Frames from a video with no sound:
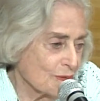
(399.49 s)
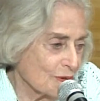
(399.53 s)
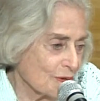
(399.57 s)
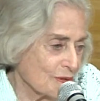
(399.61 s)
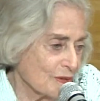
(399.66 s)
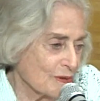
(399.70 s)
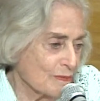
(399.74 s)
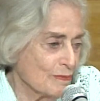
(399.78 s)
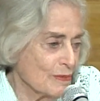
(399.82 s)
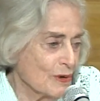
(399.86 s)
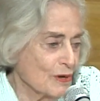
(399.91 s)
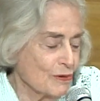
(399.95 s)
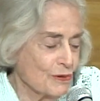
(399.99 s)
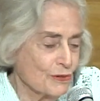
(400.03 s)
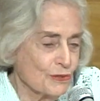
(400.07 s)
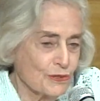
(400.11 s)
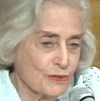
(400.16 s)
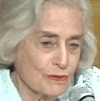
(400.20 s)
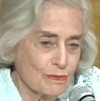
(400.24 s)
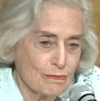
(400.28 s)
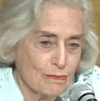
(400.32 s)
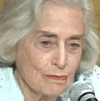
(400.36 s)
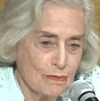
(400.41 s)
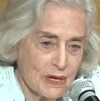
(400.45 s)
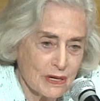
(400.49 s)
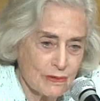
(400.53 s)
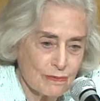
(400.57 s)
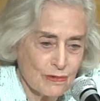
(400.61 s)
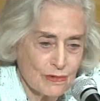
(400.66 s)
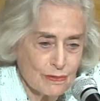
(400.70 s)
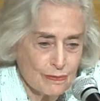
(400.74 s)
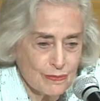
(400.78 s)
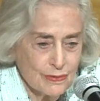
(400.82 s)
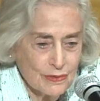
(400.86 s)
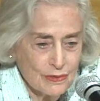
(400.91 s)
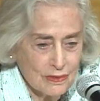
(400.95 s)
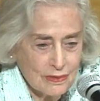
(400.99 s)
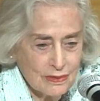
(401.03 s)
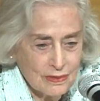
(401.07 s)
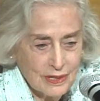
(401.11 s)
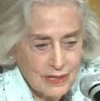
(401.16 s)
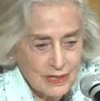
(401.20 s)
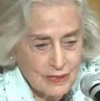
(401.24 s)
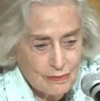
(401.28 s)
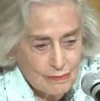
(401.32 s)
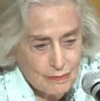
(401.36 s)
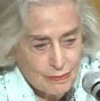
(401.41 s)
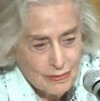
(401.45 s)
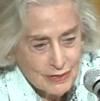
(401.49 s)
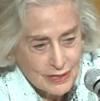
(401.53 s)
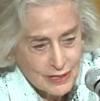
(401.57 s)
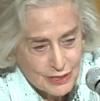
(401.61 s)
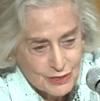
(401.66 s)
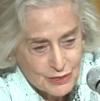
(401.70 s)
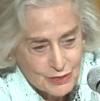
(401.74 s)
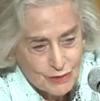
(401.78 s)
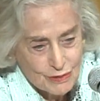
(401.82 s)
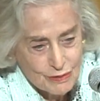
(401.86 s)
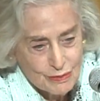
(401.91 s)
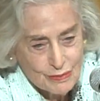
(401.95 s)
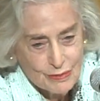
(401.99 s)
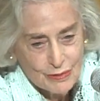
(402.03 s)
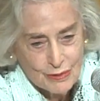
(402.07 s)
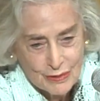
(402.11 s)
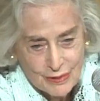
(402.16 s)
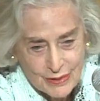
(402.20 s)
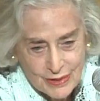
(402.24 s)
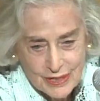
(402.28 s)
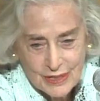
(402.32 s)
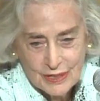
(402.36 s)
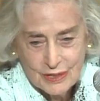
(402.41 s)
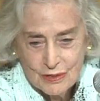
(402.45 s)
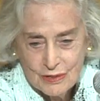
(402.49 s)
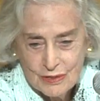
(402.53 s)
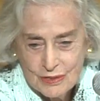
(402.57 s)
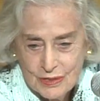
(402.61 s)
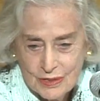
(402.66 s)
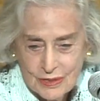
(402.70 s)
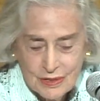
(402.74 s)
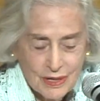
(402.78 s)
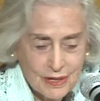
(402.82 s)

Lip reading: were the most memorable and pleasurable things